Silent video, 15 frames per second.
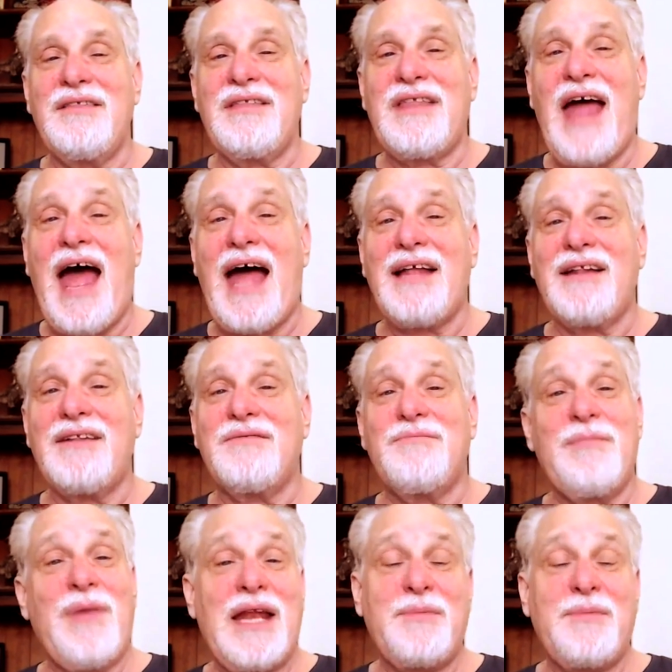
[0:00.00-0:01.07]
that
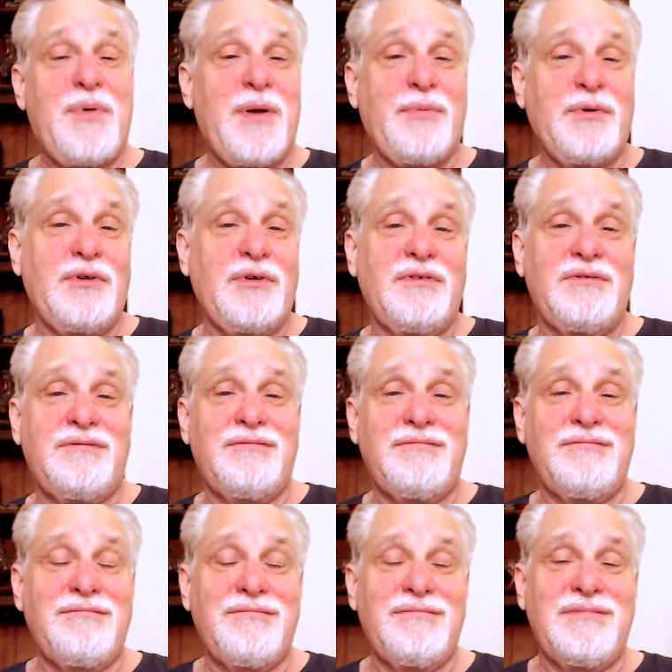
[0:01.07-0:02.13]
many people
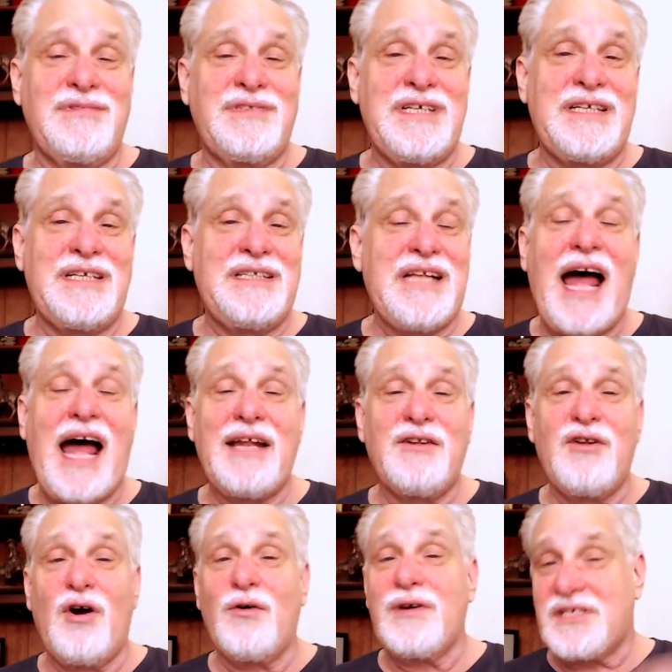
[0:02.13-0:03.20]
did
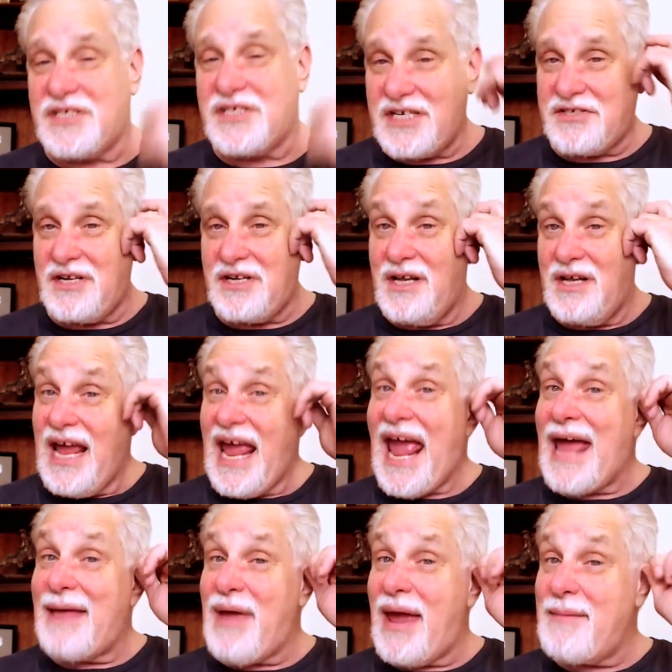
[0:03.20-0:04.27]
not know existed.
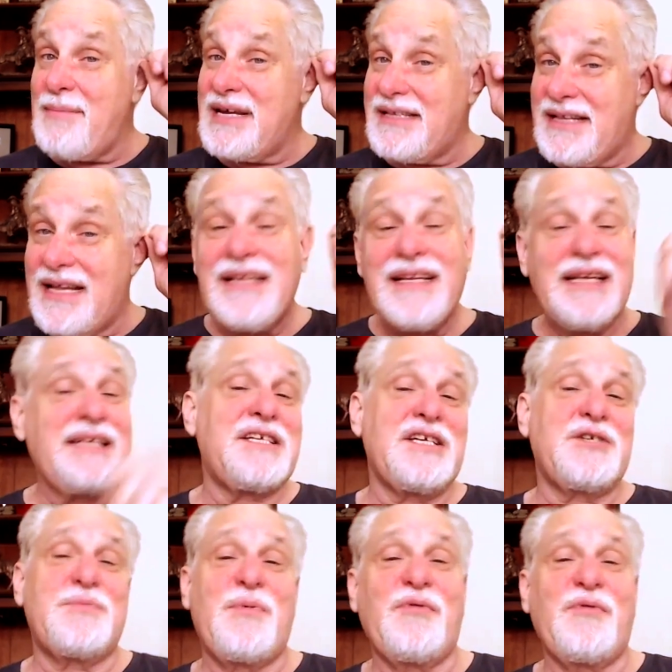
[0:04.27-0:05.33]
And maybe it didn't
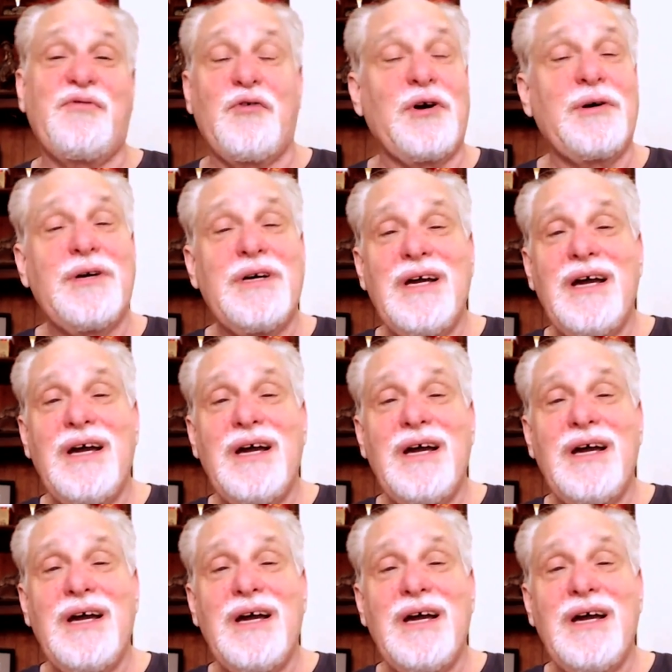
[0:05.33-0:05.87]
exist before.